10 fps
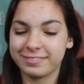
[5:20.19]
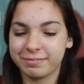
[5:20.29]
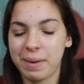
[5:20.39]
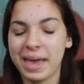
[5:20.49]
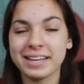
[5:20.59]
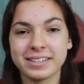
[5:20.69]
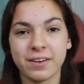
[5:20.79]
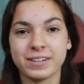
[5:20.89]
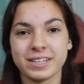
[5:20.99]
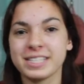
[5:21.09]
pit
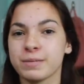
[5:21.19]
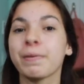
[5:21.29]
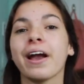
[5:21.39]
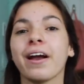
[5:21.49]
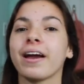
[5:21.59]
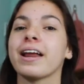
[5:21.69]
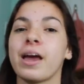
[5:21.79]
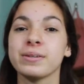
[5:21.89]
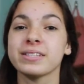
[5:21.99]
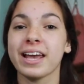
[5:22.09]
of despair, and
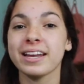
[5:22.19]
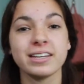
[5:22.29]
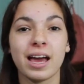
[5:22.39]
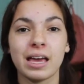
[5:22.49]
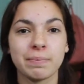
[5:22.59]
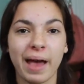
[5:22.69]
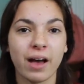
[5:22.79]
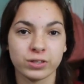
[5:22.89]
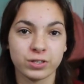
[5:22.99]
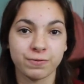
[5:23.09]
I was 89
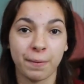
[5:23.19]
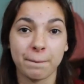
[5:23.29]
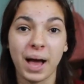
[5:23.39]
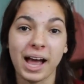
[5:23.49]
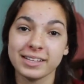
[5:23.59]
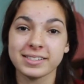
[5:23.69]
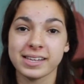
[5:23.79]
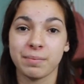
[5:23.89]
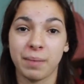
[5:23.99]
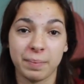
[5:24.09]
pounds for months,
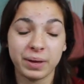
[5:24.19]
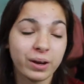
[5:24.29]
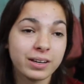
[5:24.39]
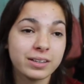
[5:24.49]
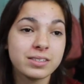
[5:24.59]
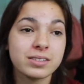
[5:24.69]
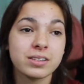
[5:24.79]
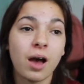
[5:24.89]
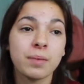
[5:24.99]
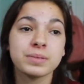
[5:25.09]
and my period had
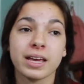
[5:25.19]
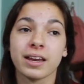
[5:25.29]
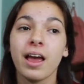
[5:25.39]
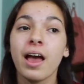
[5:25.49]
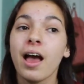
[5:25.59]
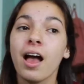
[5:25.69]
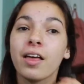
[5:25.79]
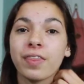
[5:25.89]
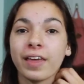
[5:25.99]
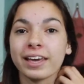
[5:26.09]
stopped, and
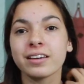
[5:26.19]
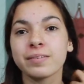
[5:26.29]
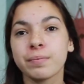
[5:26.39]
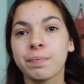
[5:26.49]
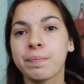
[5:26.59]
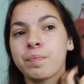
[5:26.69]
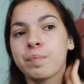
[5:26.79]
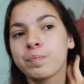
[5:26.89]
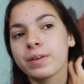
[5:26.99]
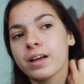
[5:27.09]
like
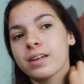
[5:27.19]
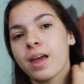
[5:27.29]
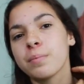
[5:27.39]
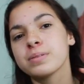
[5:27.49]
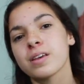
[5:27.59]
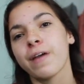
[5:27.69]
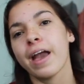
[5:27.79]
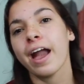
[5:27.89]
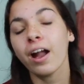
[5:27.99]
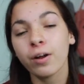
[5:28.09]
clumps of
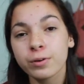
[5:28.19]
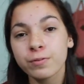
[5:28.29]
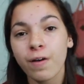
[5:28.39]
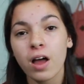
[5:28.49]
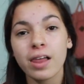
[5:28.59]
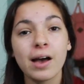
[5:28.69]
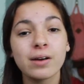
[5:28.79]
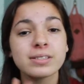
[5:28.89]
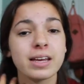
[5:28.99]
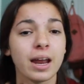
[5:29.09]
hair would fall
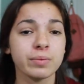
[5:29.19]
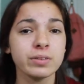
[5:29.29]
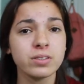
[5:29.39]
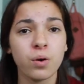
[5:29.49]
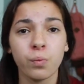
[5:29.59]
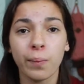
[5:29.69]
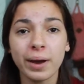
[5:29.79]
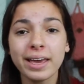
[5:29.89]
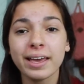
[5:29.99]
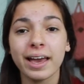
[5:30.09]
out, and I was so
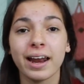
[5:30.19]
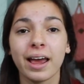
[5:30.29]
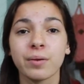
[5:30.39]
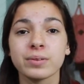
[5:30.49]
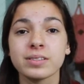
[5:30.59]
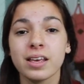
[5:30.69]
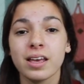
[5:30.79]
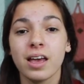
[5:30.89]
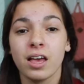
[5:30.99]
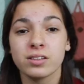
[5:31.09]
weak, and I was
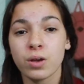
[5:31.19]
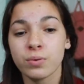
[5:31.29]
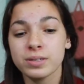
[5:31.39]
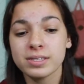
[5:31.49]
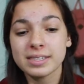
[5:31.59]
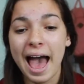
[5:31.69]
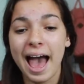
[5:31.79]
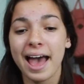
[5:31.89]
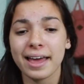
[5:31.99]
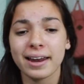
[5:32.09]
so
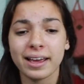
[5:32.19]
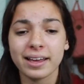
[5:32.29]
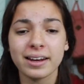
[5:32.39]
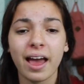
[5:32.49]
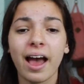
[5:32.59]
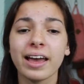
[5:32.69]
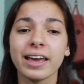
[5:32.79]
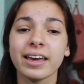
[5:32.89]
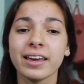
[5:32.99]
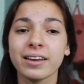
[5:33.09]
sad, and
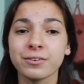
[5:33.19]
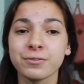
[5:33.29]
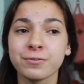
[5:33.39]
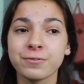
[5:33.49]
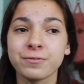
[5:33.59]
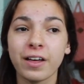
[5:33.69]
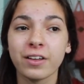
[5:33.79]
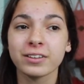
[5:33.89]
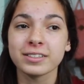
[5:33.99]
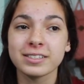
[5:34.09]
I
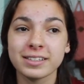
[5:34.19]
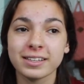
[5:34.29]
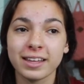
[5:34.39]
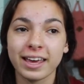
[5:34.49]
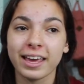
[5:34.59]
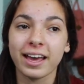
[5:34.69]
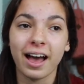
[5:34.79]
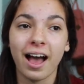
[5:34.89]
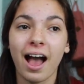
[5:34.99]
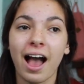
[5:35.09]
felt like
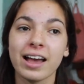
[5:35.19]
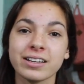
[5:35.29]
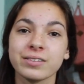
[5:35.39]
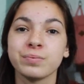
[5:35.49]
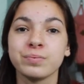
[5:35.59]
I'd